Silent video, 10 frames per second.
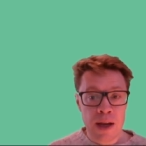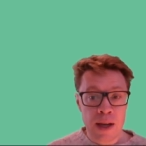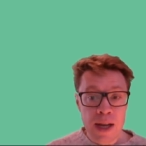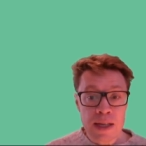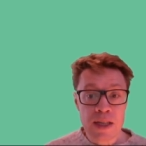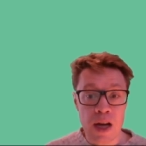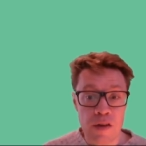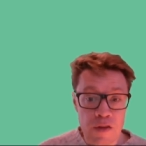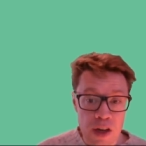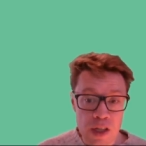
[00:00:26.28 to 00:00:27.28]
Let's
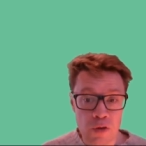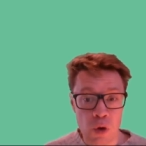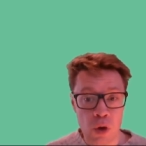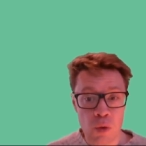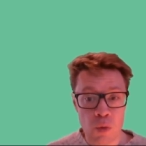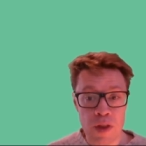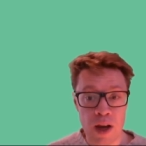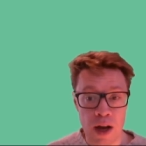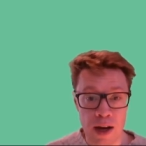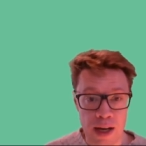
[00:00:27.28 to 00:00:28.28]
start first of all with the I